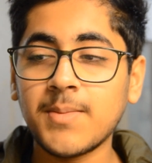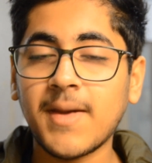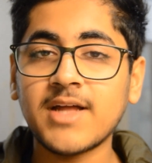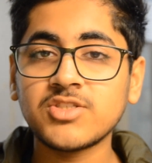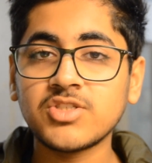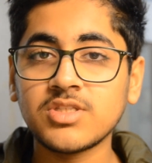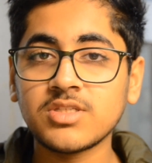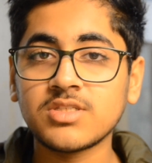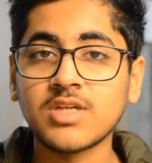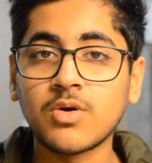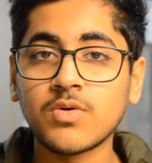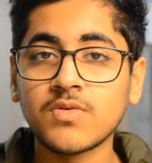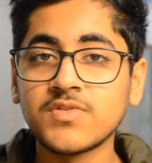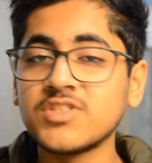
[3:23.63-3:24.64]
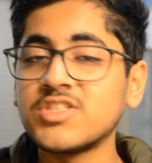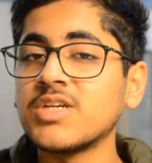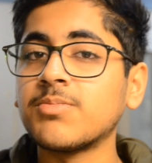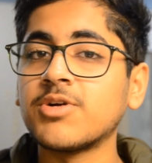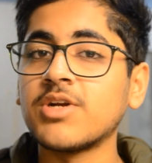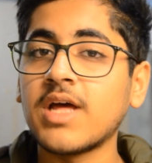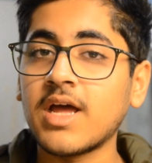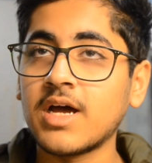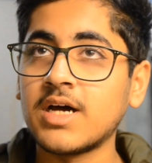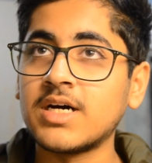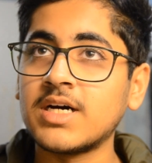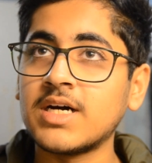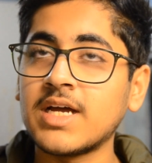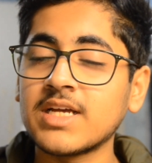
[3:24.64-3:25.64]
imagine the sound of the Jaybird
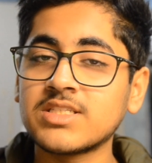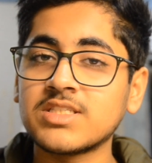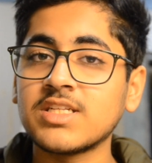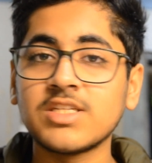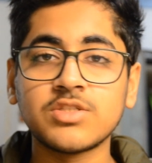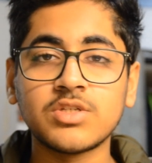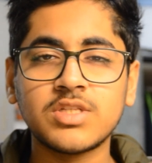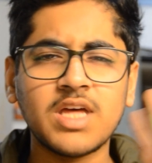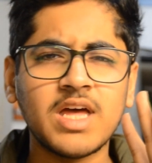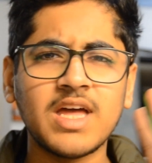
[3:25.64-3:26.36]
X3s